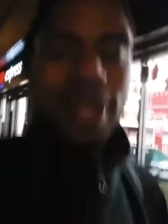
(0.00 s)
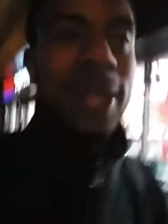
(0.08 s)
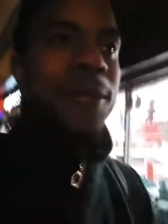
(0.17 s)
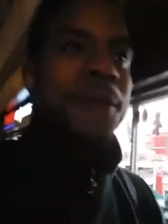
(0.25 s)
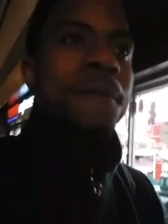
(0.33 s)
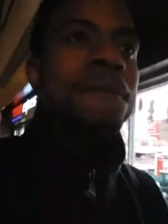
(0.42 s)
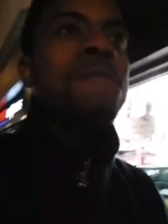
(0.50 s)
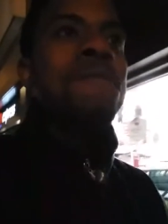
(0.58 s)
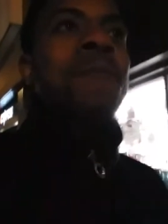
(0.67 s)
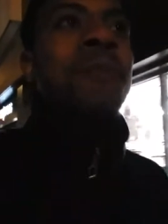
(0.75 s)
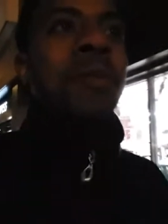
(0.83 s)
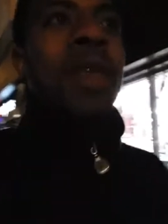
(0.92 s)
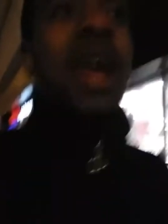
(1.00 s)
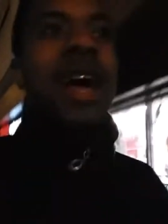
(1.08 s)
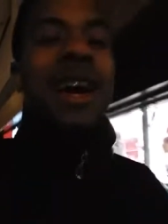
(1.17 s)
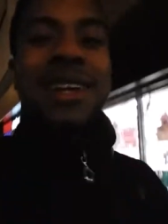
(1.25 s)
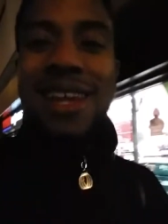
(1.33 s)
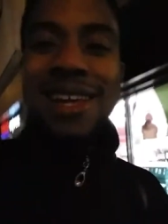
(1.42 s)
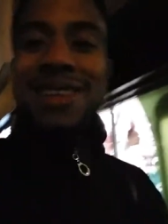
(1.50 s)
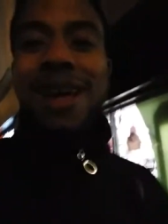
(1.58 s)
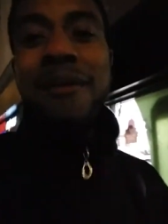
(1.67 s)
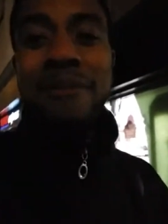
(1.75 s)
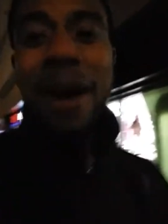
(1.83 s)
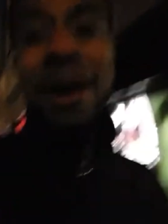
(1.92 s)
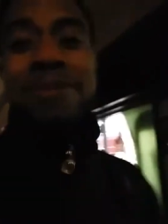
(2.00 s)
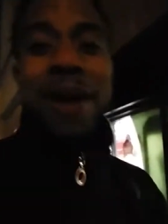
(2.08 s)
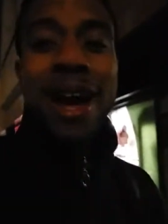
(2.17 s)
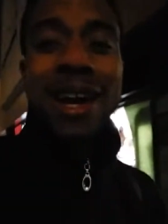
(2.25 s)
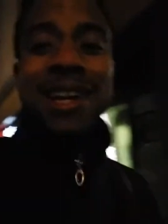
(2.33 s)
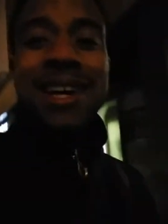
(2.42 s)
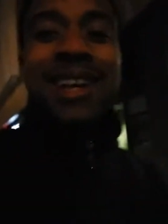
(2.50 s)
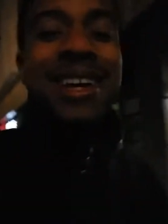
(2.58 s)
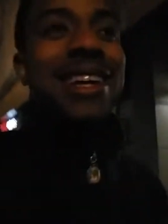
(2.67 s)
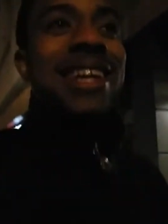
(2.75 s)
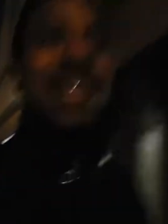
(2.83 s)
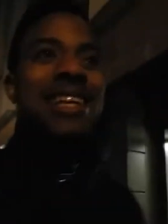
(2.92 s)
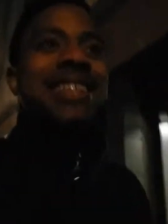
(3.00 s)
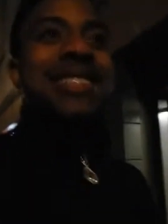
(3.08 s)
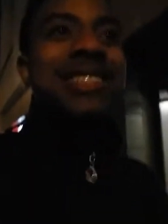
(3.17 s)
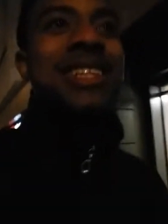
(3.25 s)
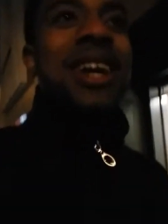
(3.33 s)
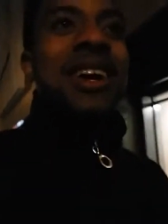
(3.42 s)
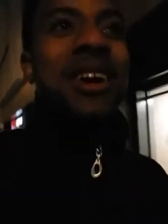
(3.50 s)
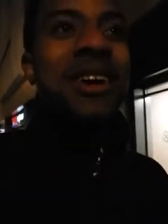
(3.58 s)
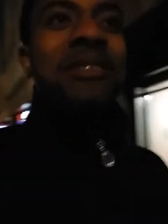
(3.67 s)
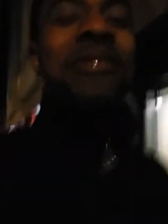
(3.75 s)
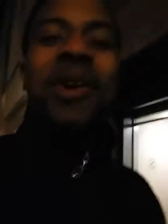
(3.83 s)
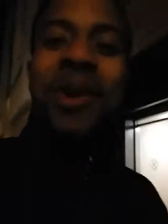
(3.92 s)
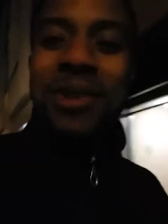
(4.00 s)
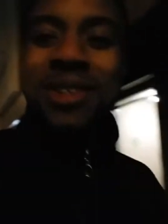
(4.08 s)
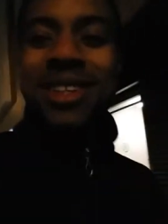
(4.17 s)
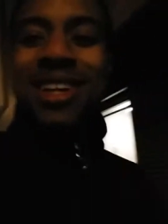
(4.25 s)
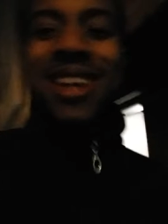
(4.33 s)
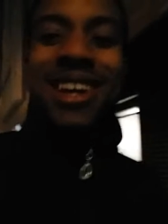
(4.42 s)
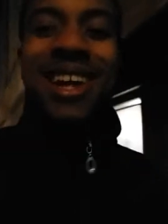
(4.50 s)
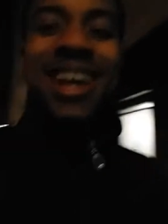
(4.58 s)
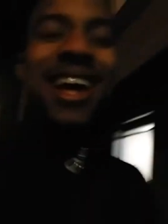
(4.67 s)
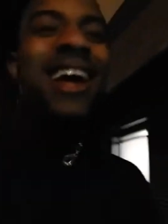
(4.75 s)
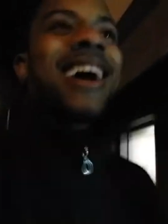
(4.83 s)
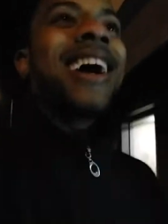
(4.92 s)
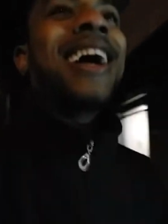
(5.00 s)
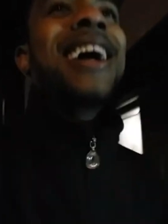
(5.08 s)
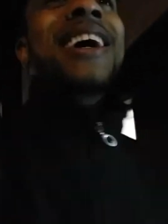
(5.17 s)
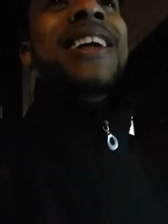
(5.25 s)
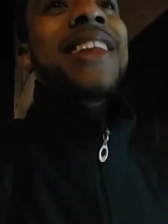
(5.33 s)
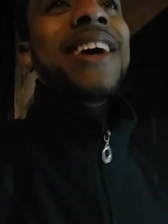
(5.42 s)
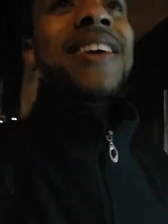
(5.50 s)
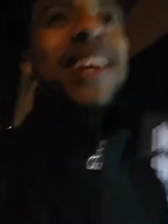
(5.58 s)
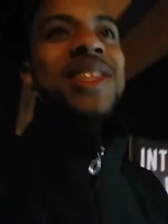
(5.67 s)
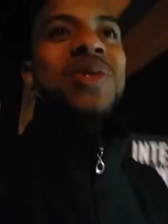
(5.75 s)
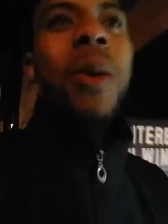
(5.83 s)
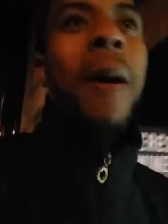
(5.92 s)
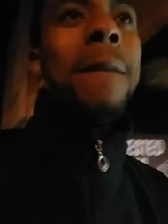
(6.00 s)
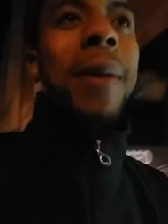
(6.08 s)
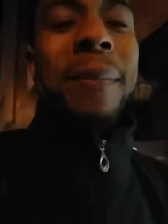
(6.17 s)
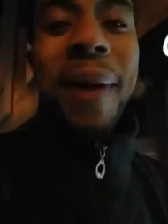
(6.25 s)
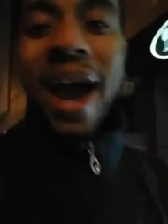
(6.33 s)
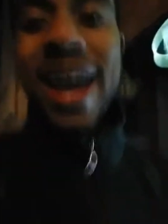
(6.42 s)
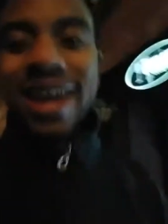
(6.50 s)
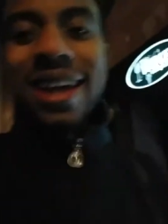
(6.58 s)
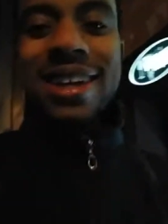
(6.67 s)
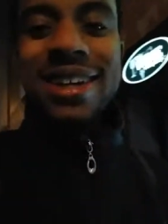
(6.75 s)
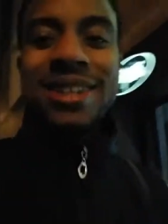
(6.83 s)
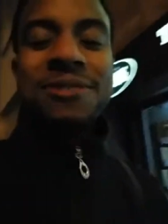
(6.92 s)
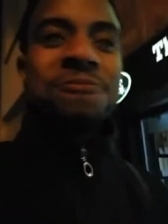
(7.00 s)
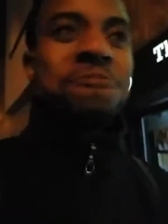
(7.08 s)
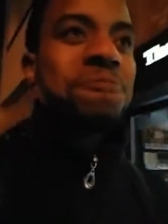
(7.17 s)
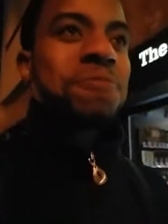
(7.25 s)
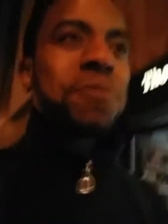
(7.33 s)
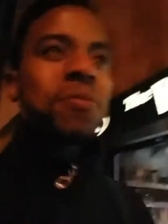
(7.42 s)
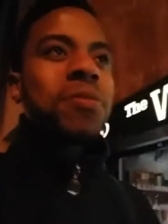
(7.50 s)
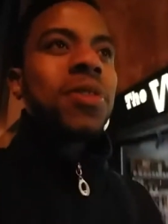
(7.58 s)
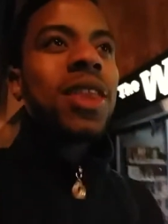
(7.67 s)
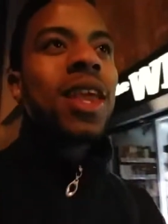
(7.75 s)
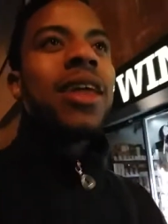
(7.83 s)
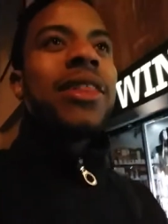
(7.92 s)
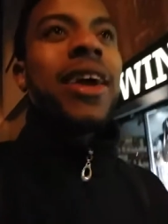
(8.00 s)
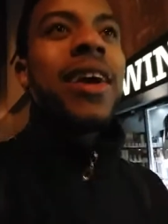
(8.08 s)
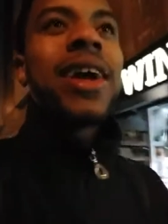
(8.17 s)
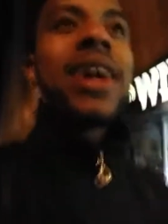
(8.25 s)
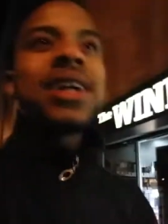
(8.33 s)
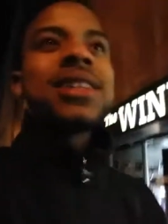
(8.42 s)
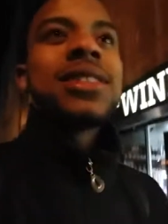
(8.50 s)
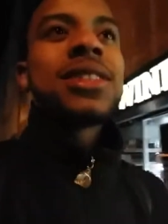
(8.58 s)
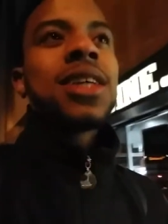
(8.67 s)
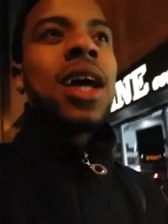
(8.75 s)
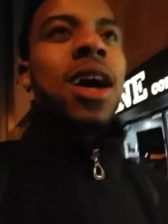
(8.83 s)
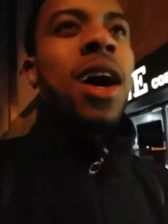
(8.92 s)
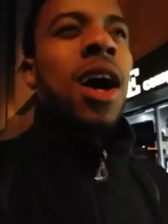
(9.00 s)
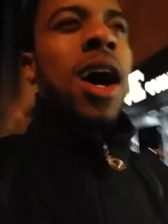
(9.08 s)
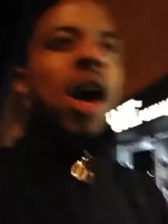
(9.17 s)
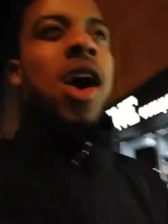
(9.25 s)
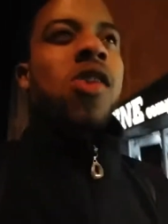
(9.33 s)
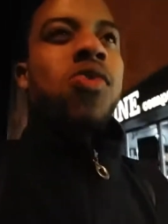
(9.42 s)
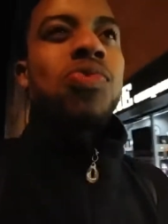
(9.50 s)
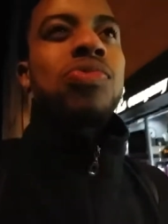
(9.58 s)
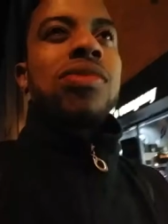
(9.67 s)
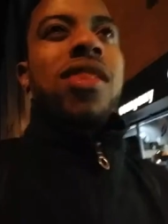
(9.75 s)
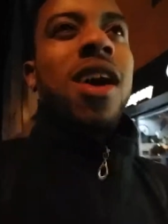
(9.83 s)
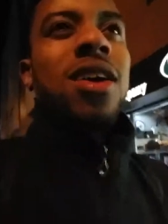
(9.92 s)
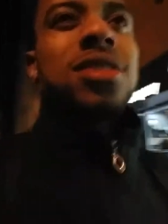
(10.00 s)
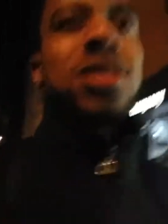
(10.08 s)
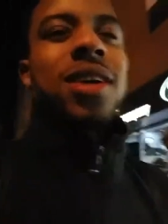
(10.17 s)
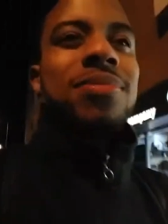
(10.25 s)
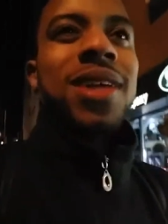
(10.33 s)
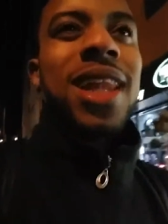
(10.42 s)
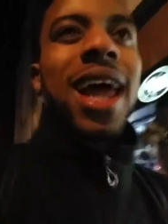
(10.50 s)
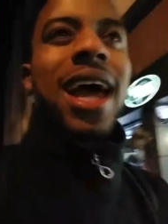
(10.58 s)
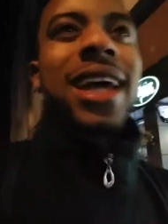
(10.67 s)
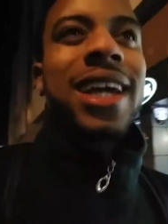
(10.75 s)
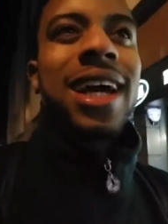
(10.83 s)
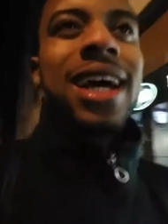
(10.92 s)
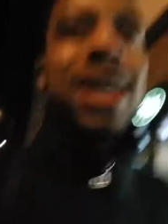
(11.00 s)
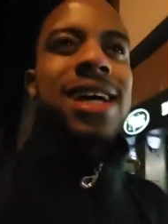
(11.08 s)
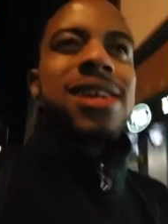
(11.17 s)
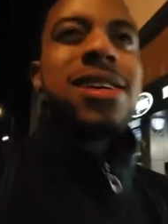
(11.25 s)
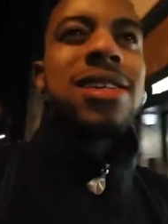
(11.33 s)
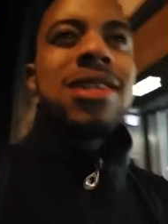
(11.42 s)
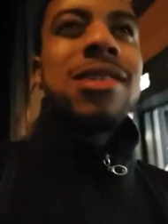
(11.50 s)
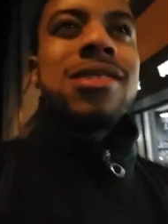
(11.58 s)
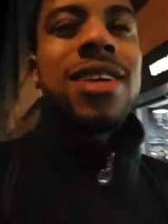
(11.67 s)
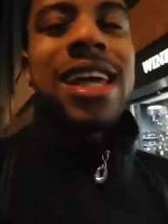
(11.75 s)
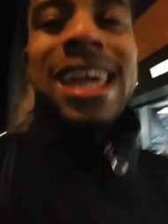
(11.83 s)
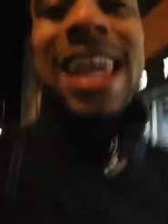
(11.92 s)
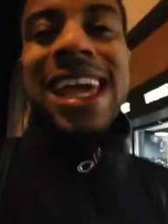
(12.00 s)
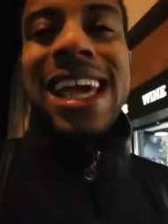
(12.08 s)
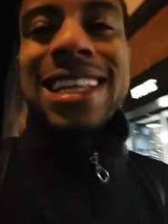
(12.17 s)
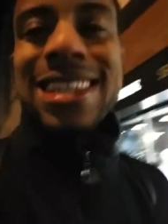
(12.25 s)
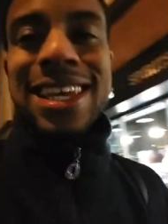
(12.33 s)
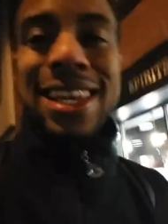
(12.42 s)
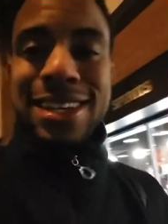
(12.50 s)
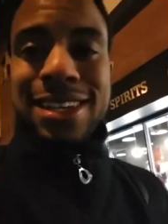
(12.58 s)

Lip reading: me. And in that backpack is fruit. There is one papaya, there is something like 8